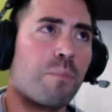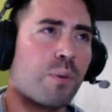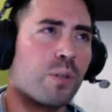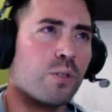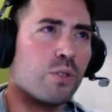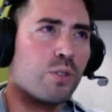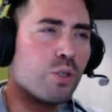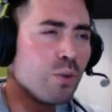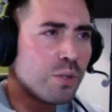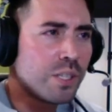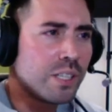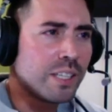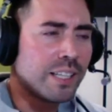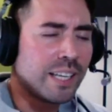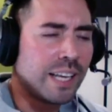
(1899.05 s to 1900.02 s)

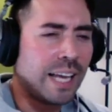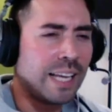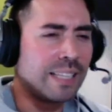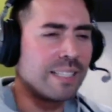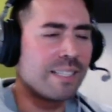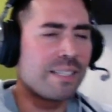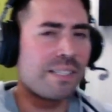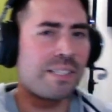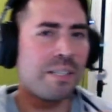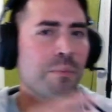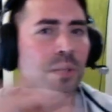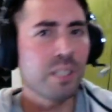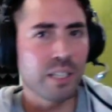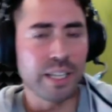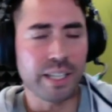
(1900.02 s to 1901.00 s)
producing it and
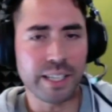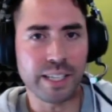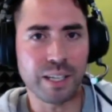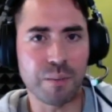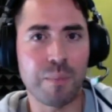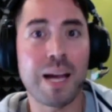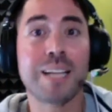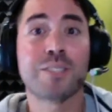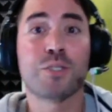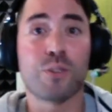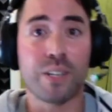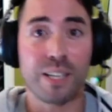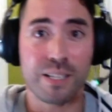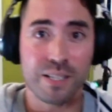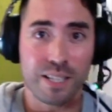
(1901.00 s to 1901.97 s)
simulating a
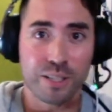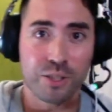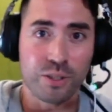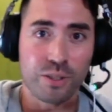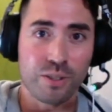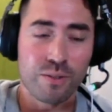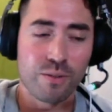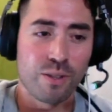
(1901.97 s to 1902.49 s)
mastering session.